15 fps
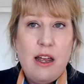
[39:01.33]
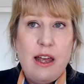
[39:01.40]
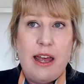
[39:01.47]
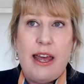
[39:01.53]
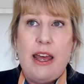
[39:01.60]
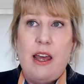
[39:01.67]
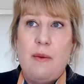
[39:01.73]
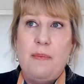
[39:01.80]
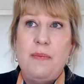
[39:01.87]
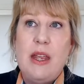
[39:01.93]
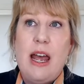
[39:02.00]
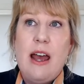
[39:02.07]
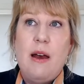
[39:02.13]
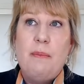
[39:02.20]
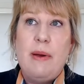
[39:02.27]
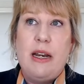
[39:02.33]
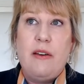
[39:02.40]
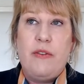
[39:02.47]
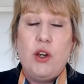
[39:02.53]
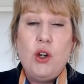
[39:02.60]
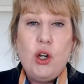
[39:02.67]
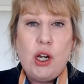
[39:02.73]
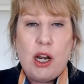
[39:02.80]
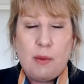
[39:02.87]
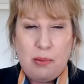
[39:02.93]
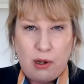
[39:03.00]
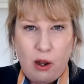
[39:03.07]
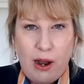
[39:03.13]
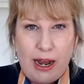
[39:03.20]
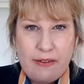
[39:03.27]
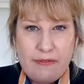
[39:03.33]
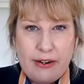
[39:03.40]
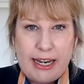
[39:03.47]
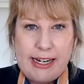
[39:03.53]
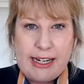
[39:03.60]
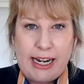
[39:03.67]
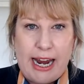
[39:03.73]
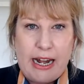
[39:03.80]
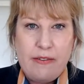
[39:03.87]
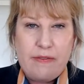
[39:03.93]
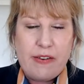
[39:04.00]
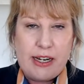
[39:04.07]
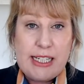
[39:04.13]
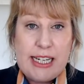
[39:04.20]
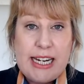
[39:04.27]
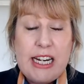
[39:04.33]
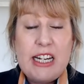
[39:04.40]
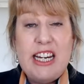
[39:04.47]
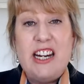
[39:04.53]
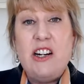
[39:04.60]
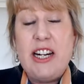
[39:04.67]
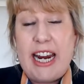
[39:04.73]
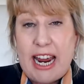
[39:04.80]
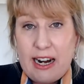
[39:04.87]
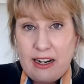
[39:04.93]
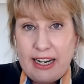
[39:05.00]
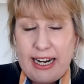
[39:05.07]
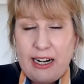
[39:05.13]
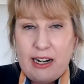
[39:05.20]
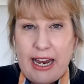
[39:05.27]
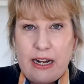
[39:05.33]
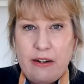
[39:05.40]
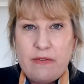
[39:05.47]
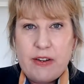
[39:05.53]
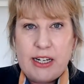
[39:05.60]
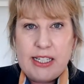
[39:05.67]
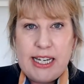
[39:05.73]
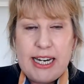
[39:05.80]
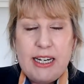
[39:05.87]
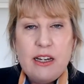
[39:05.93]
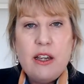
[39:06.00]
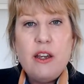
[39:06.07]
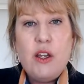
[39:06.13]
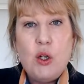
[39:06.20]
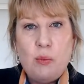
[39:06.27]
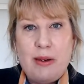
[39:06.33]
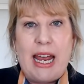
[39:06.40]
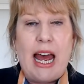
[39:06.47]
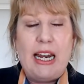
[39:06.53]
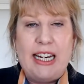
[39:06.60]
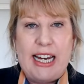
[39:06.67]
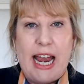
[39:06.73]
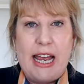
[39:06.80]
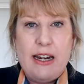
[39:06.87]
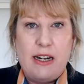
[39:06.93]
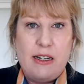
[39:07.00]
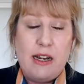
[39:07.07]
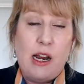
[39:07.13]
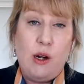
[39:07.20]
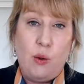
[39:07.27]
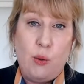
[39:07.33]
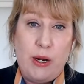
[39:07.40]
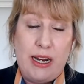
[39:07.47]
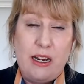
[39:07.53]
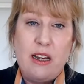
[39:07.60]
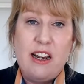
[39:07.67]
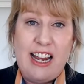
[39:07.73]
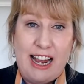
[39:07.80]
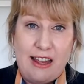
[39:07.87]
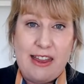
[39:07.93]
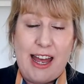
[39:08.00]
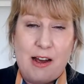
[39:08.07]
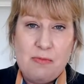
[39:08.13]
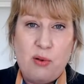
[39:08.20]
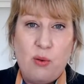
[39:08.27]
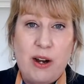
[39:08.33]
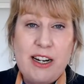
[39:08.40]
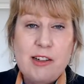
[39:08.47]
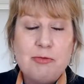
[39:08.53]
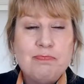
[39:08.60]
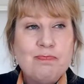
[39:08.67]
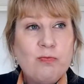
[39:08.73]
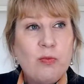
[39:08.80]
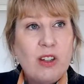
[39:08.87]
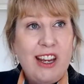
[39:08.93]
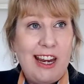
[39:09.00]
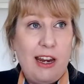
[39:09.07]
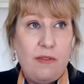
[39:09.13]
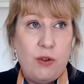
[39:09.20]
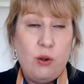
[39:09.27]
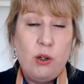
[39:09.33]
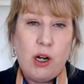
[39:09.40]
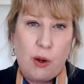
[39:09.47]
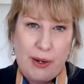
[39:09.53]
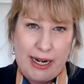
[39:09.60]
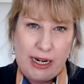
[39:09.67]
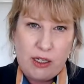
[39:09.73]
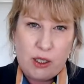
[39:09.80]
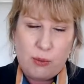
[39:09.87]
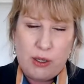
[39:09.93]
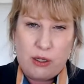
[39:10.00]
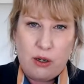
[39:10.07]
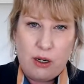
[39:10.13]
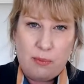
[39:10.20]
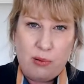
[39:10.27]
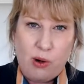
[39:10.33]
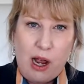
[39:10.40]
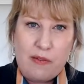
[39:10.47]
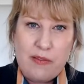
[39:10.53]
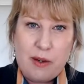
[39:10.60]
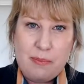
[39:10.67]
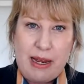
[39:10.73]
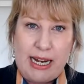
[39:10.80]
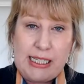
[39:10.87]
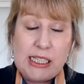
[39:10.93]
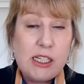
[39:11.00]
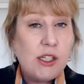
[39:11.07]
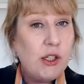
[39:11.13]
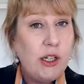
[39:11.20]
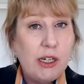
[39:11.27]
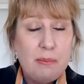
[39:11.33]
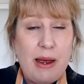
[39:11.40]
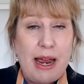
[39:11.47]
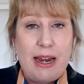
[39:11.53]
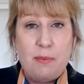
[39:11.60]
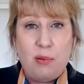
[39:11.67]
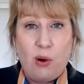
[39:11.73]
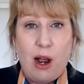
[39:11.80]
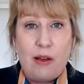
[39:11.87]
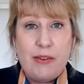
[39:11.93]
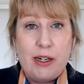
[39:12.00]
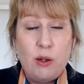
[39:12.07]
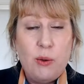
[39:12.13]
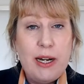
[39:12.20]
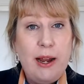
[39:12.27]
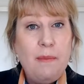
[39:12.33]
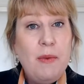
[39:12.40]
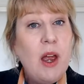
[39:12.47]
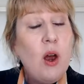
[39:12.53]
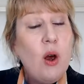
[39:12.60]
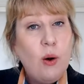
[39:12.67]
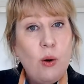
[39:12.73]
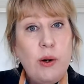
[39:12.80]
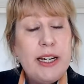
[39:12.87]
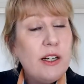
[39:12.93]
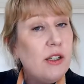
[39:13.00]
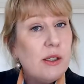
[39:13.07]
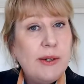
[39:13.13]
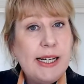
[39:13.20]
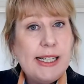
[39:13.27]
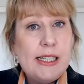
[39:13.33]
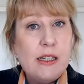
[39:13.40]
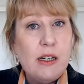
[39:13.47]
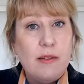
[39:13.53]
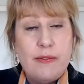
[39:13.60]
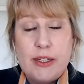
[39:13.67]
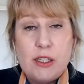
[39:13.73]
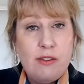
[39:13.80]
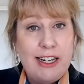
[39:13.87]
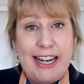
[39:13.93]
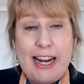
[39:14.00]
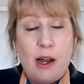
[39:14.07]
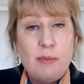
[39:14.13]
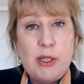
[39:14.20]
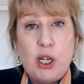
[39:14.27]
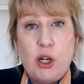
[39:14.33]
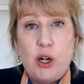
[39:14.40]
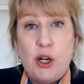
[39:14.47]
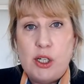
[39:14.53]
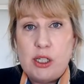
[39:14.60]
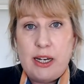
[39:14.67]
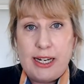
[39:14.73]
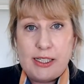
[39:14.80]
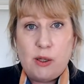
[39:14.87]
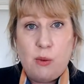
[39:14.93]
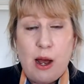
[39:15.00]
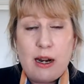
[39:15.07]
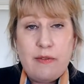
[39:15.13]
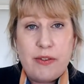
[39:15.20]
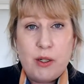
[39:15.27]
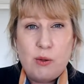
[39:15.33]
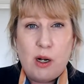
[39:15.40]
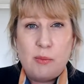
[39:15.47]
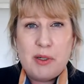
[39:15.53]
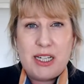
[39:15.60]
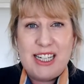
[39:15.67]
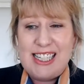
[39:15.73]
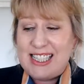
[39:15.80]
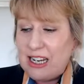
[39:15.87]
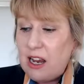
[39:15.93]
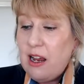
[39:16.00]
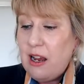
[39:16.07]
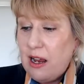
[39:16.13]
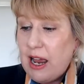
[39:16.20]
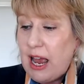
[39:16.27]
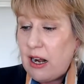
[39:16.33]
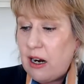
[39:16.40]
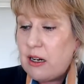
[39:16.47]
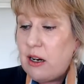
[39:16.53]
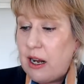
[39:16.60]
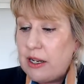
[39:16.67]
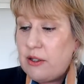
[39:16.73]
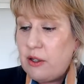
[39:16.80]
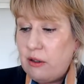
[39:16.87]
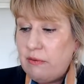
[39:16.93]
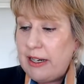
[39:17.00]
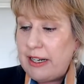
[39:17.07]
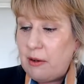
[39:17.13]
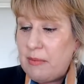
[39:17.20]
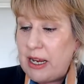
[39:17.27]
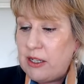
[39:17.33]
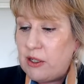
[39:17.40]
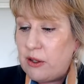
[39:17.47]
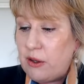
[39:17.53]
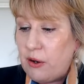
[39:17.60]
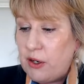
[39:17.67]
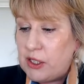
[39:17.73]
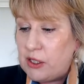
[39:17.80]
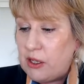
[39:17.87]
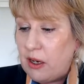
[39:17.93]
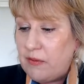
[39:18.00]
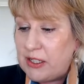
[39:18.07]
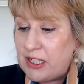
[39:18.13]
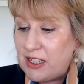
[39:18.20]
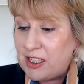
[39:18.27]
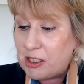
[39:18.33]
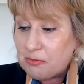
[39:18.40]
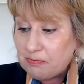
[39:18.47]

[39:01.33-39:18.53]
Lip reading: But if you apply for legal aid funding and you get legal aid funding, you'll be allocated a lawyer at that point. If you're going into it on a private basis, you can pay a private lawyer, or you can do it yourself. It's really up to you. So there's quite a few options, and I do recommend those services.